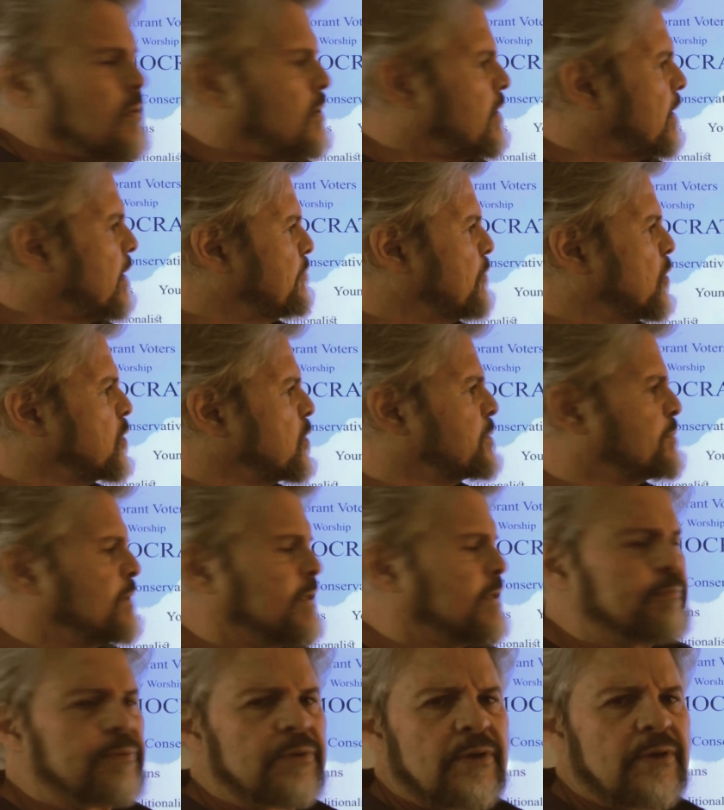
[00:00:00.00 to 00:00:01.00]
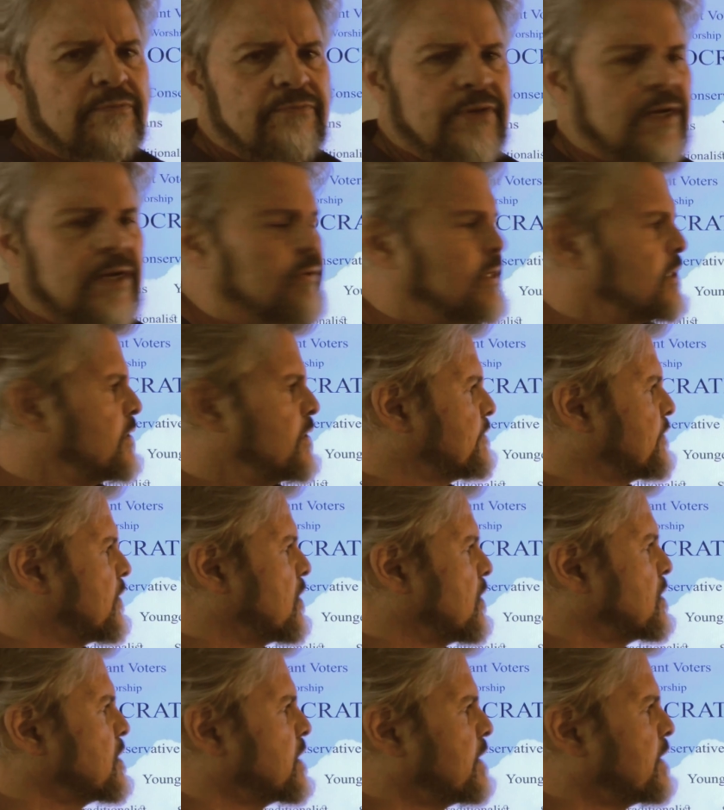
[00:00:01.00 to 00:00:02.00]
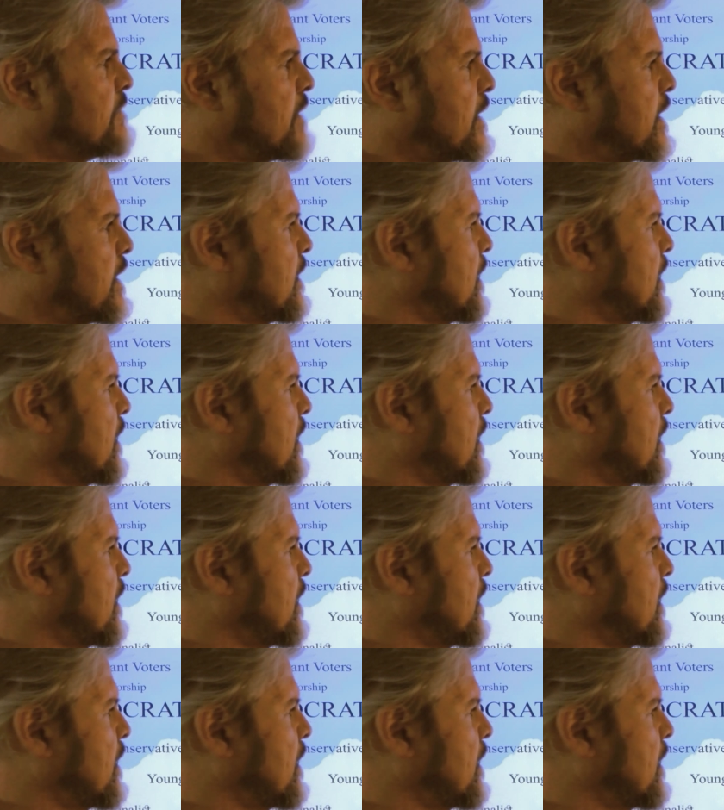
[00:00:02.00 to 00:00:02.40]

Most people are very diverse and can